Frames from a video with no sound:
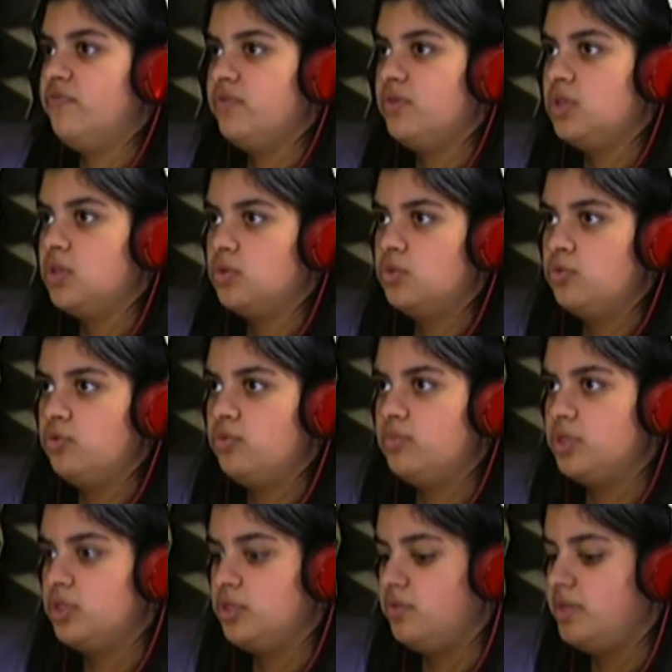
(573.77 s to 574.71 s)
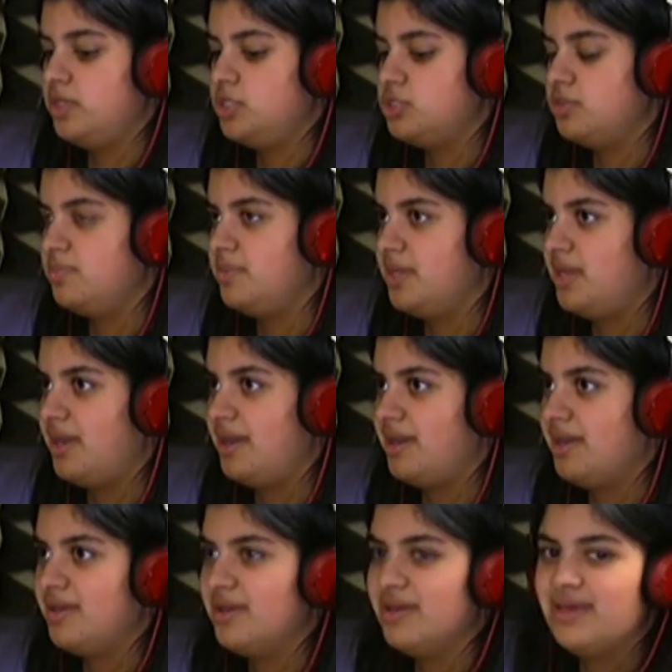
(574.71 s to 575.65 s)
your normal urine should be
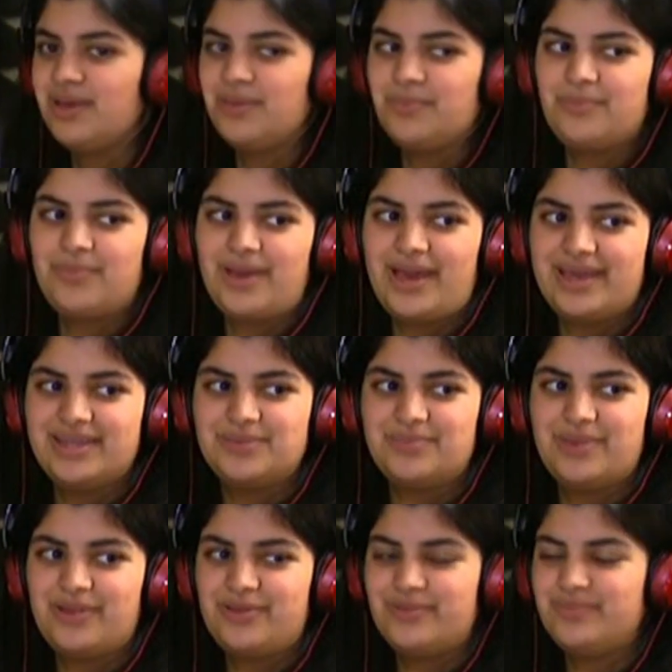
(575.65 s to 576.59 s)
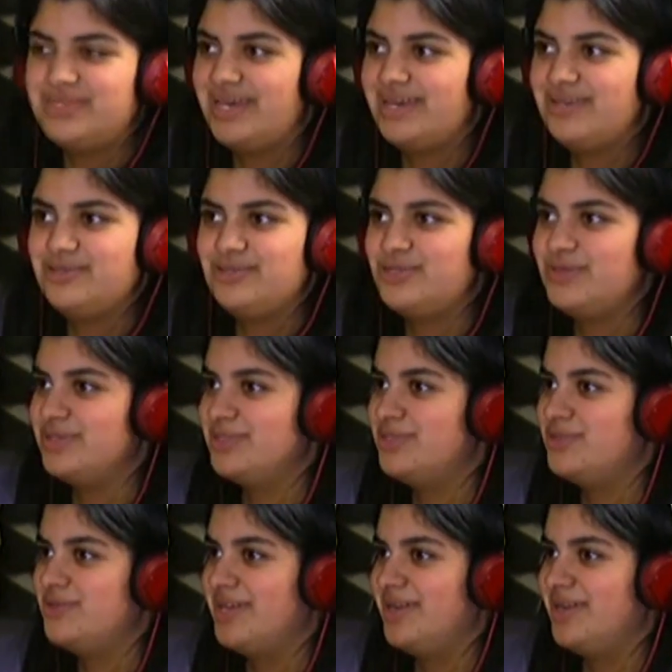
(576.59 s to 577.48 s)
like. And Mariam's hand just went straight